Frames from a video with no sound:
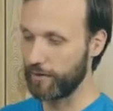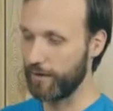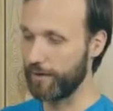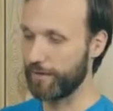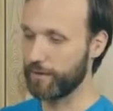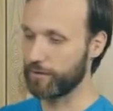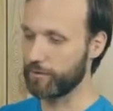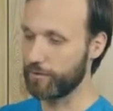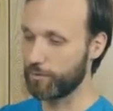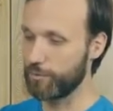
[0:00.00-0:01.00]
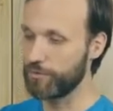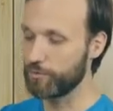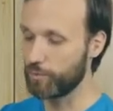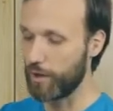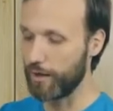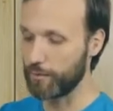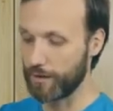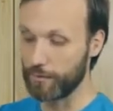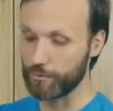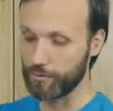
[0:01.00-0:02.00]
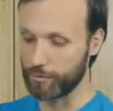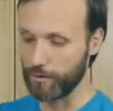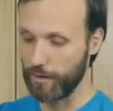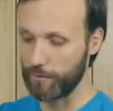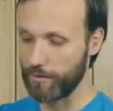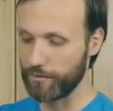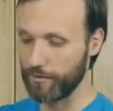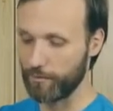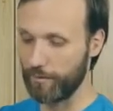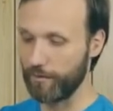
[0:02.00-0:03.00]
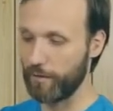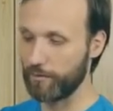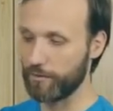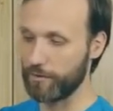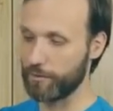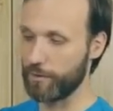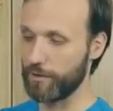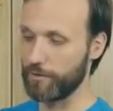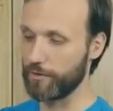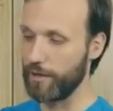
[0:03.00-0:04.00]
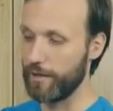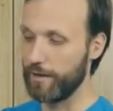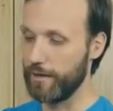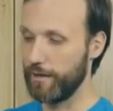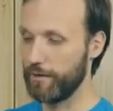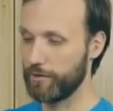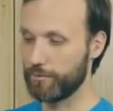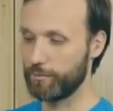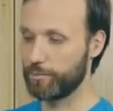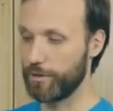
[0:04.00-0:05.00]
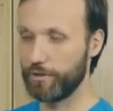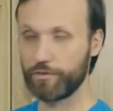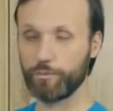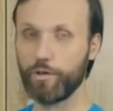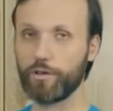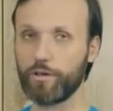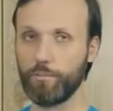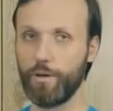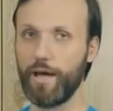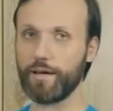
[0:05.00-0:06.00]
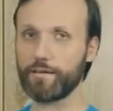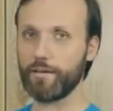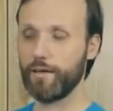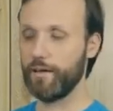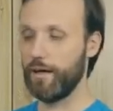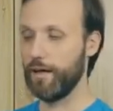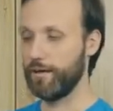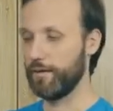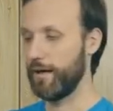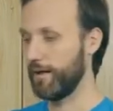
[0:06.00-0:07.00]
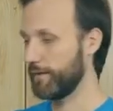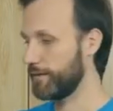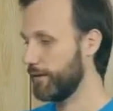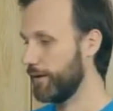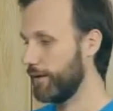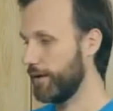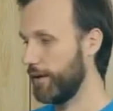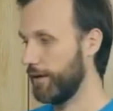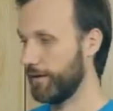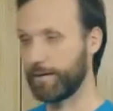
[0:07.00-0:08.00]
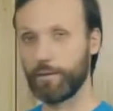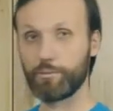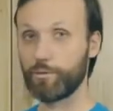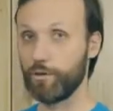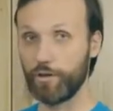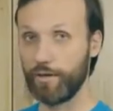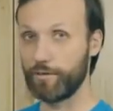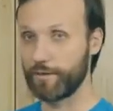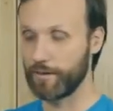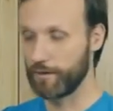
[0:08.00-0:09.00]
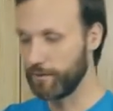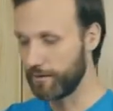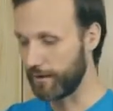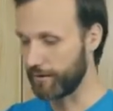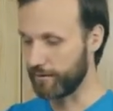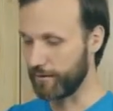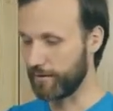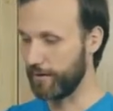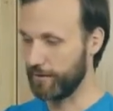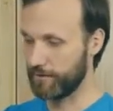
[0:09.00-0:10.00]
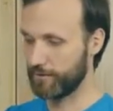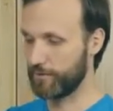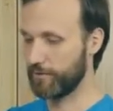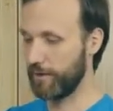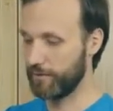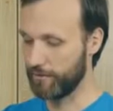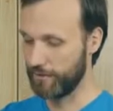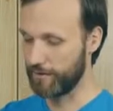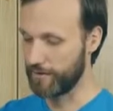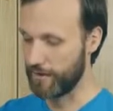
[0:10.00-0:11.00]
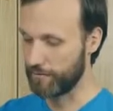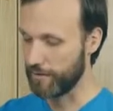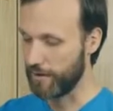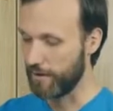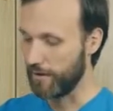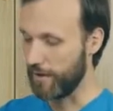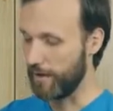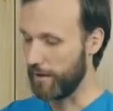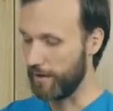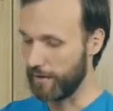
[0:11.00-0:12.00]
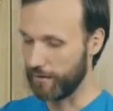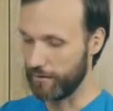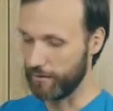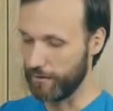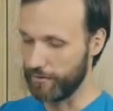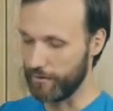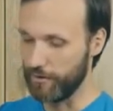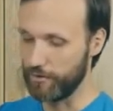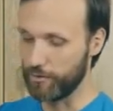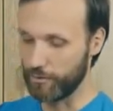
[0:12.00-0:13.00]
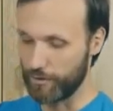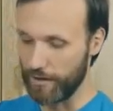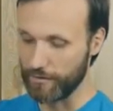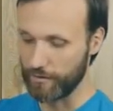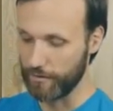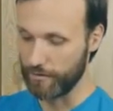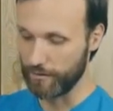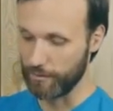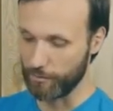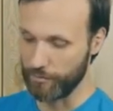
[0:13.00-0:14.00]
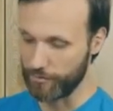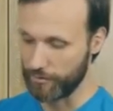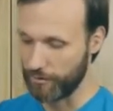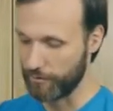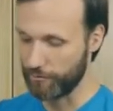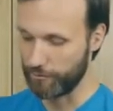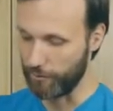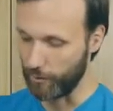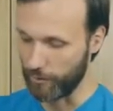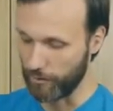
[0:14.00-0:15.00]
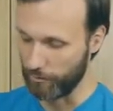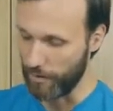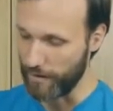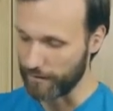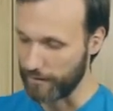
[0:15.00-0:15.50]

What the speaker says: I think the reason why, when it comes to small cameras, it's my favorite is because it is pretty small, compact, light. It comes with everything that you need, like I said, the case, stand, all that stuff. You know, it's easy to adjust the position here, forward and back.